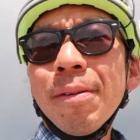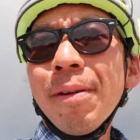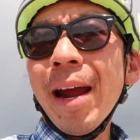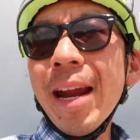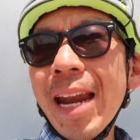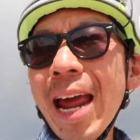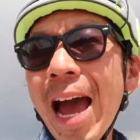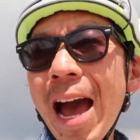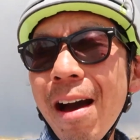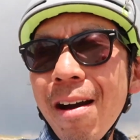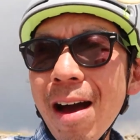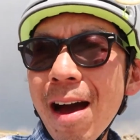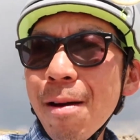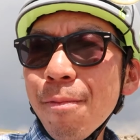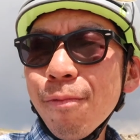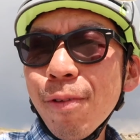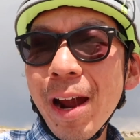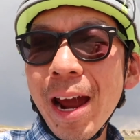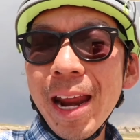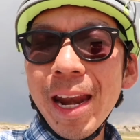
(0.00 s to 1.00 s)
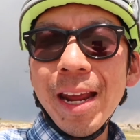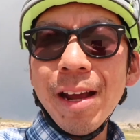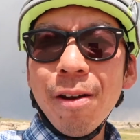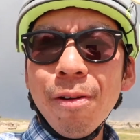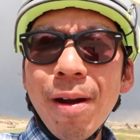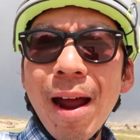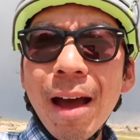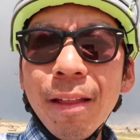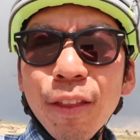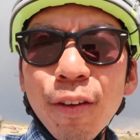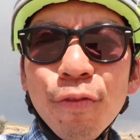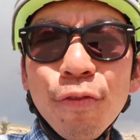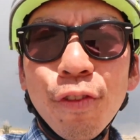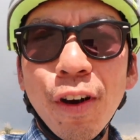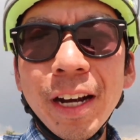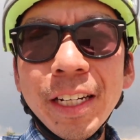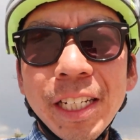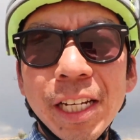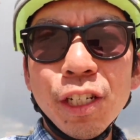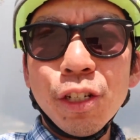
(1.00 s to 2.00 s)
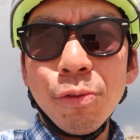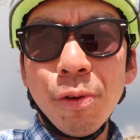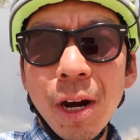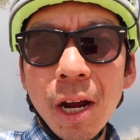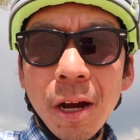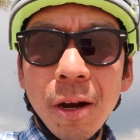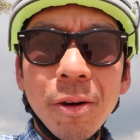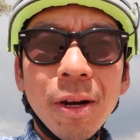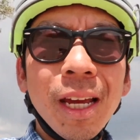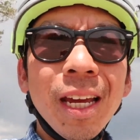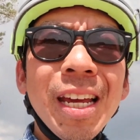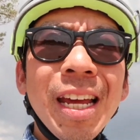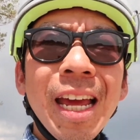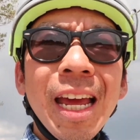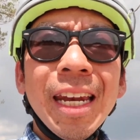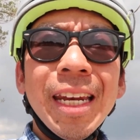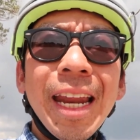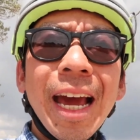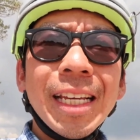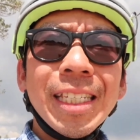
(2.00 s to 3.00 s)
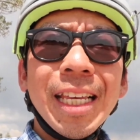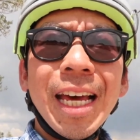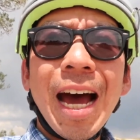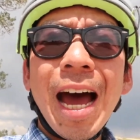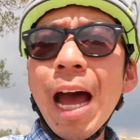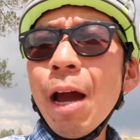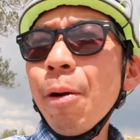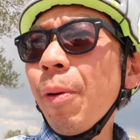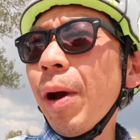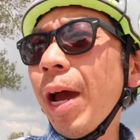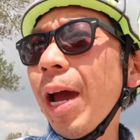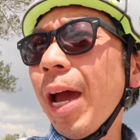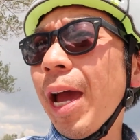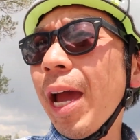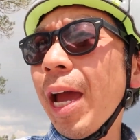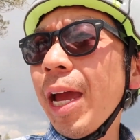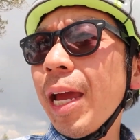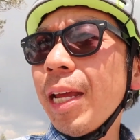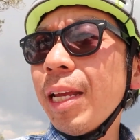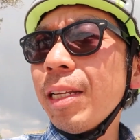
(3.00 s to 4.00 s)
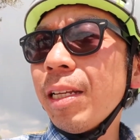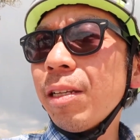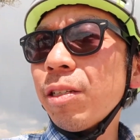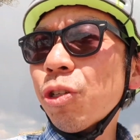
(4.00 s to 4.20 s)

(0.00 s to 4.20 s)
But right now, I'm riding around the frontage road next to Highway